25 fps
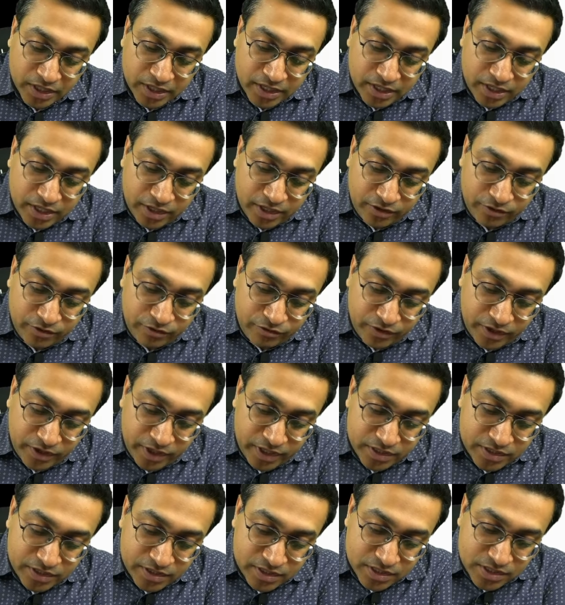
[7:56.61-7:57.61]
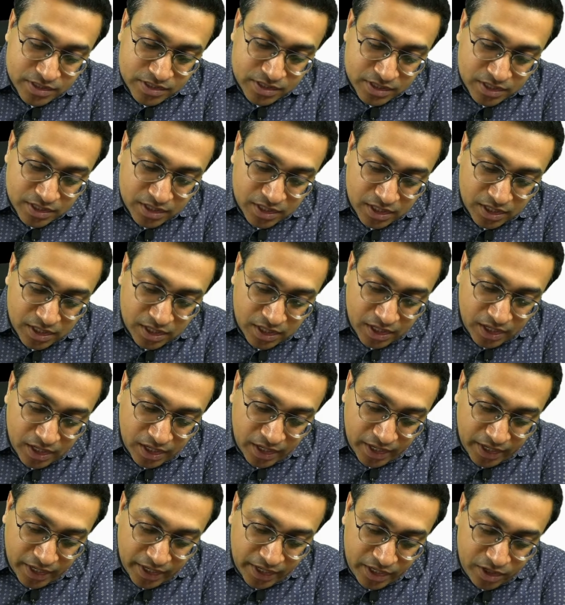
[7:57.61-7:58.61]
If I just
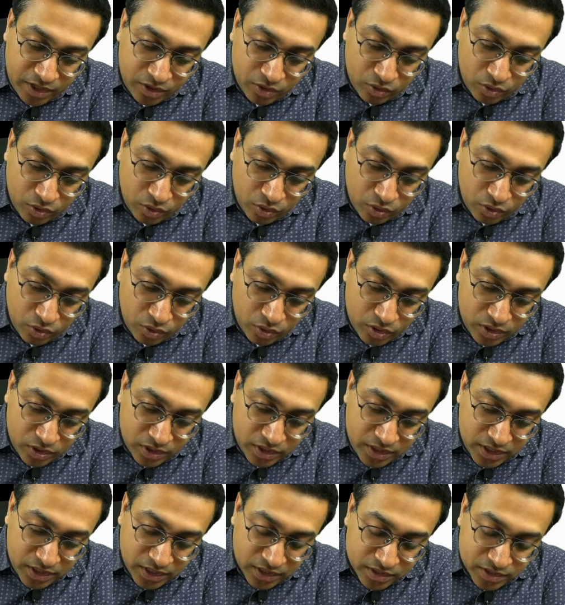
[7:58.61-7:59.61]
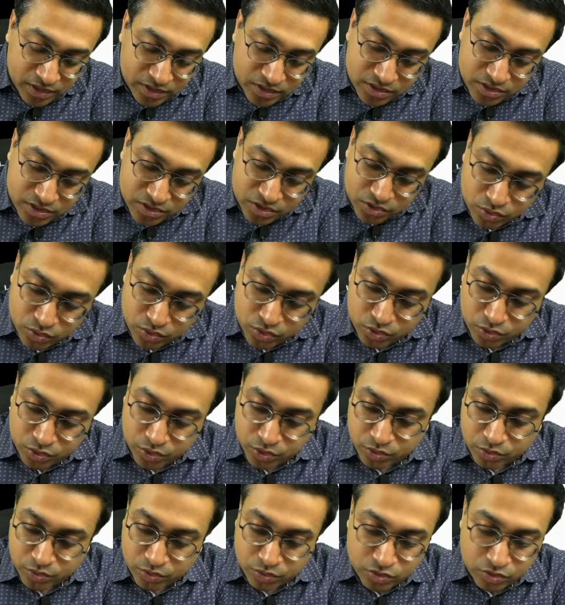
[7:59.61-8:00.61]
hide all the others to you,